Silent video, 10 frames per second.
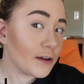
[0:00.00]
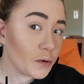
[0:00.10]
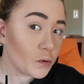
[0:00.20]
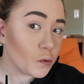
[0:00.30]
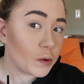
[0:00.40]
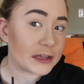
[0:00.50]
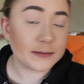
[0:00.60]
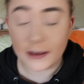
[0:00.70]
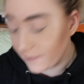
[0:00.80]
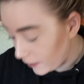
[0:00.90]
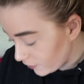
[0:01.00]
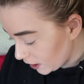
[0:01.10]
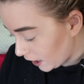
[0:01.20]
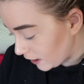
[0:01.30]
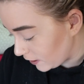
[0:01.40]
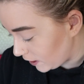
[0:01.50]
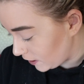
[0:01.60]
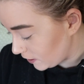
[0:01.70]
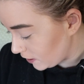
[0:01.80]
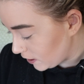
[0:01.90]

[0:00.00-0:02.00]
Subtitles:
Ooh, it's my favorite highlight.